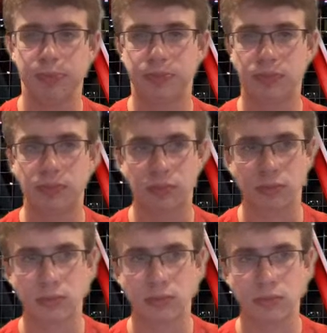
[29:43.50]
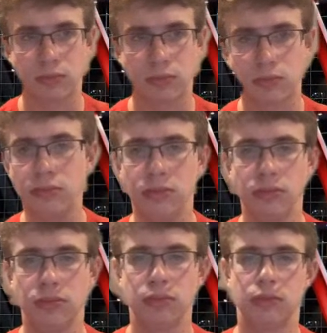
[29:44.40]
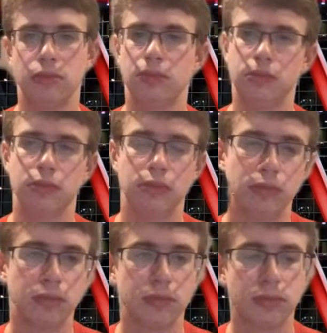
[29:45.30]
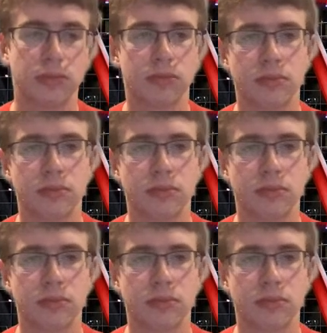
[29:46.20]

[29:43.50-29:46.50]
trust him to work through his, through the toughness.